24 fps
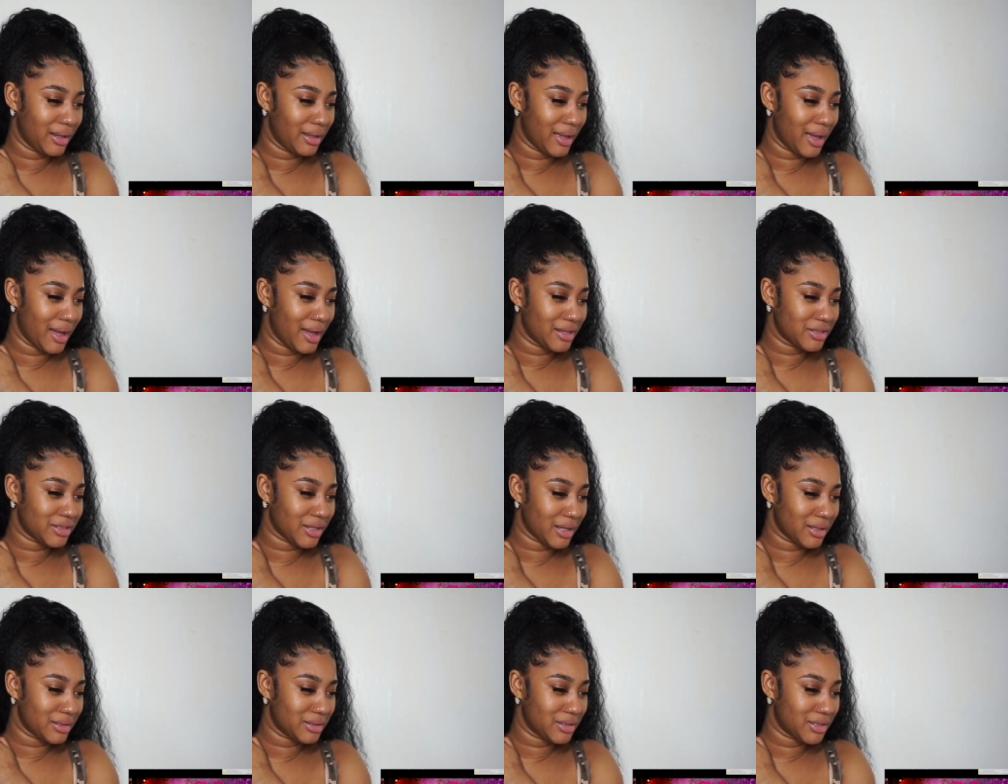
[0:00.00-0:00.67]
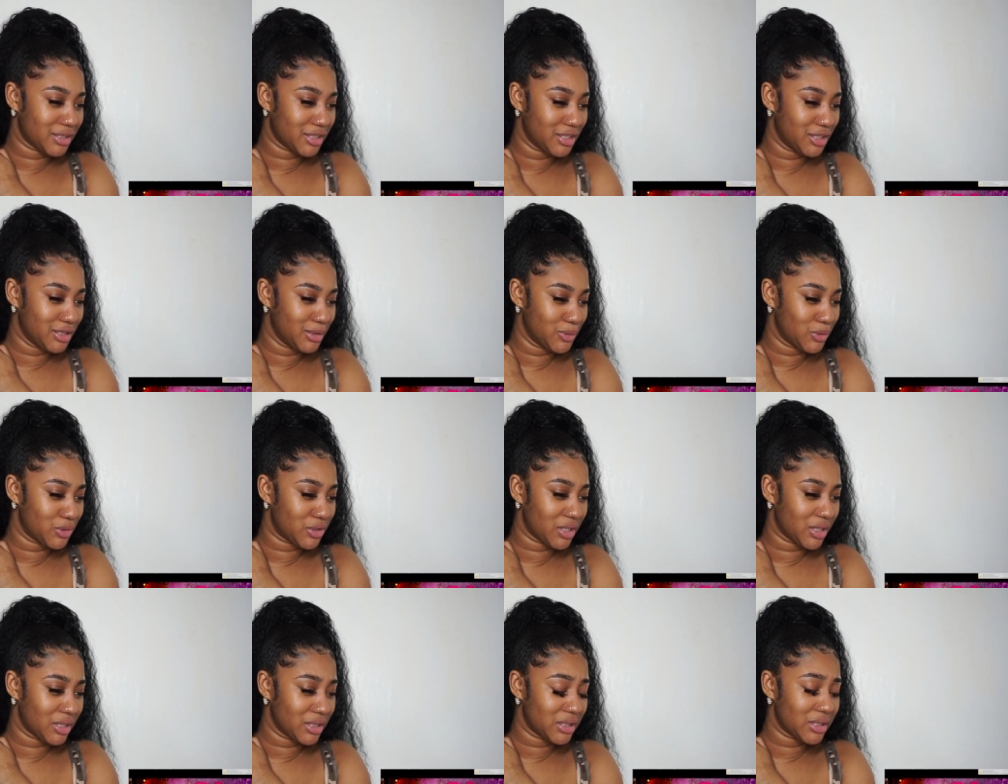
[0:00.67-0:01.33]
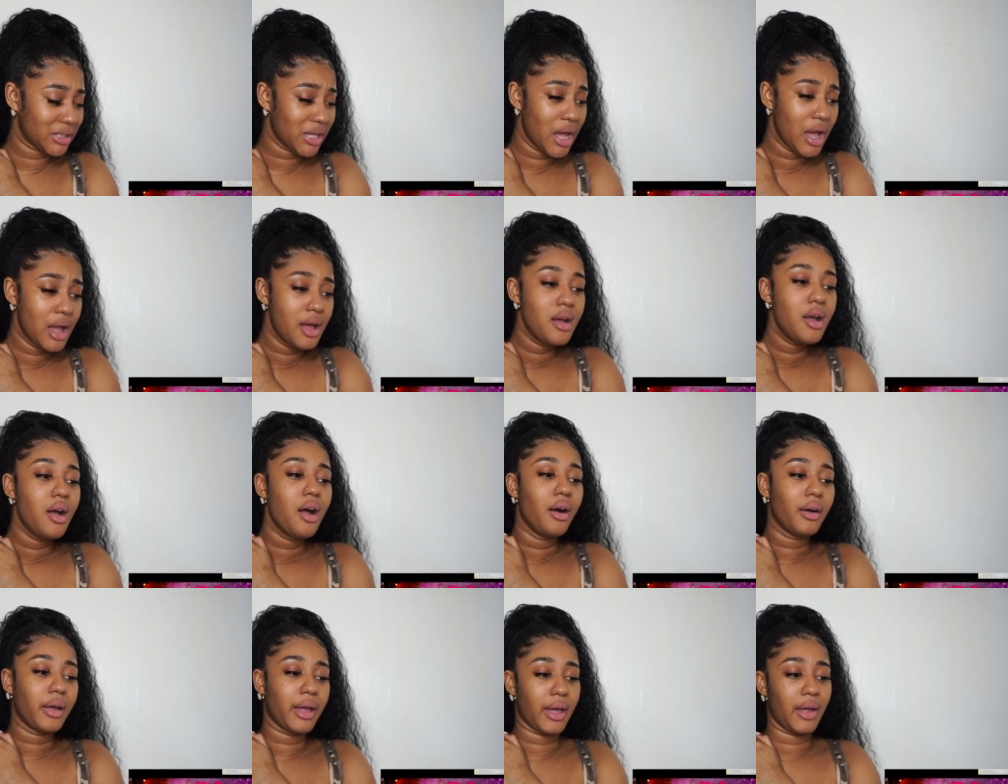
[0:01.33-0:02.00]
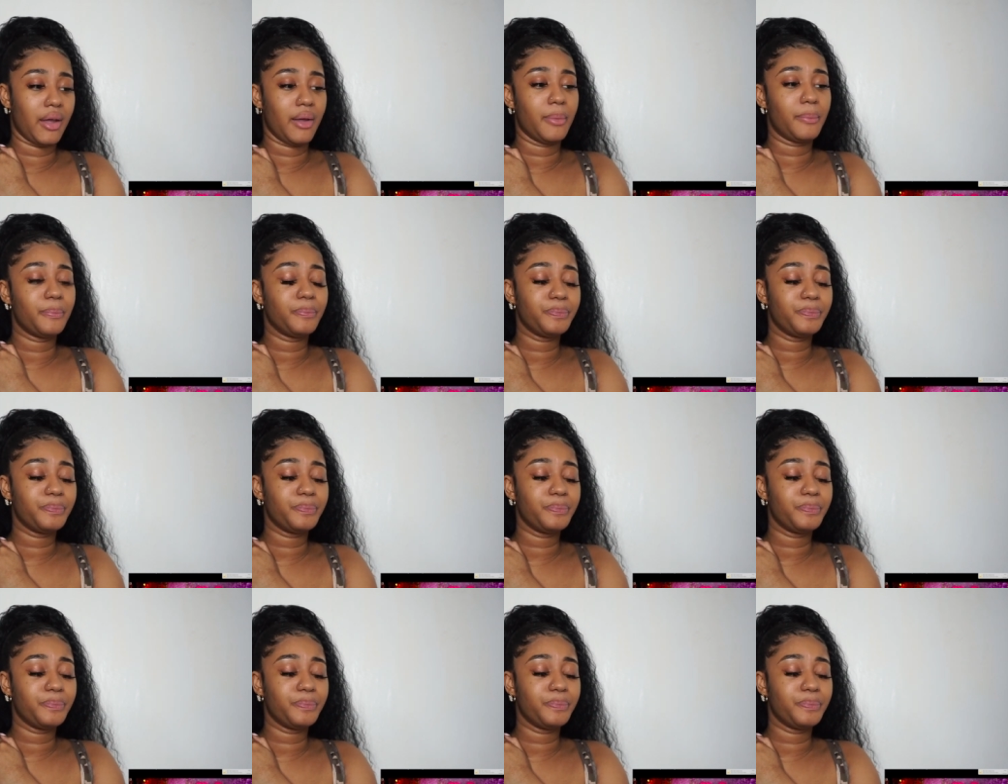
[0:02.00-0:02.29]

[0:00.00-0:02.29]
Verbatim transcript: Yes, I see you, sis. Okay.